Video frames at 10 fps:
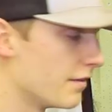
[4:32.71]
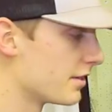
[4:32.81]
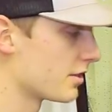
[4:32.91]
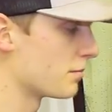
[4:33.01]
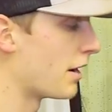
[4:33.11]

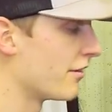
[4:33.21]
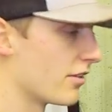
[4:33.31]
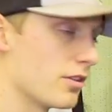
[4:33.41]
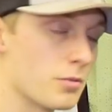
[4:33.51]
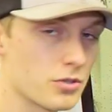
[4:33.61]
This is by
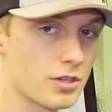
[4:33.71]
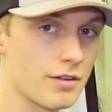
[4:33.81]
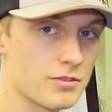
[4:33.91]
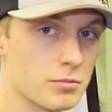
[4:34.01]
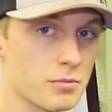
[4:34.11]
far the most
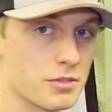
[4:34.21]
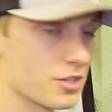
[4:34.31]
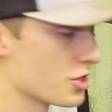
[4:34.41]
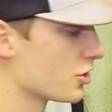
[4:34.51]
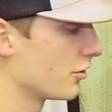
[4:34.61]
comfortable
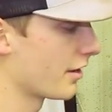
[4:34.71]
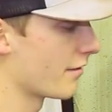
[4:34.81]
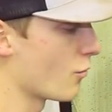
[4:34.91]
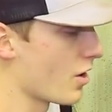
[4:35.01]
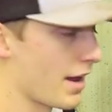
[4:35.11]
position. You can
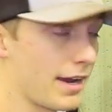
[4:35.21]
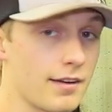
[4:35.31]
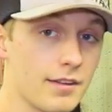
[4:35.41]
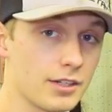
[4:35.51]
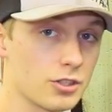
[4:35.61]
have one
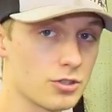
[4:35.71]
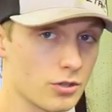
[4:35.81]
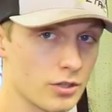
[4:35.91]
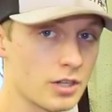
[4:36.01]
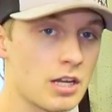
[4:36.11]
hand on the
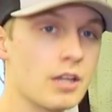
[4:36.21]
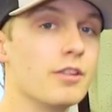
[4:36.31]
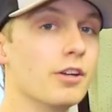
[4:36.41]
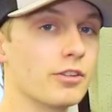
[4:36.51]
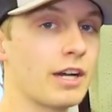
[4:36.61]
controller,
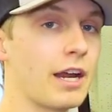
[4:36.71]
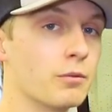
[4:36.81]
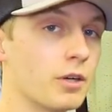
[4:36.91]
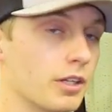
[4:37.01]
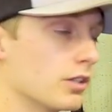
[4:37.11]
the other
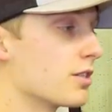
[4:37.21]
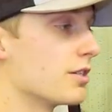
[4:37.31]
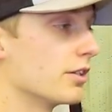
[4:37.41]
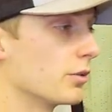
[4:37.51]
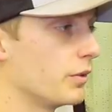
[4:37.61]
hand running the
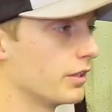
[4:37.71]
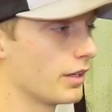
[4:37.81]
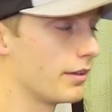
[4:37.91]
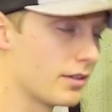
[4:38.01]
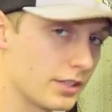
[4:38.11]
steering wheel,
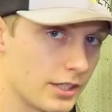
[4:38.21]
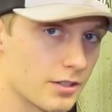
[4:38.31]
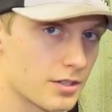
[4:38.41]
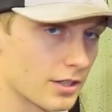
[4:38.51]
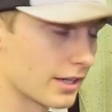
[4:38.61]
and then the
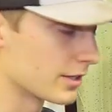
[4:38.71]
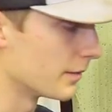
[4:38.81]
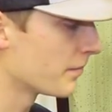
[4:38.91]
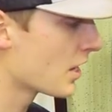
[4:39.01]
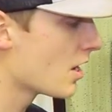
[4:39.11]
gear selector.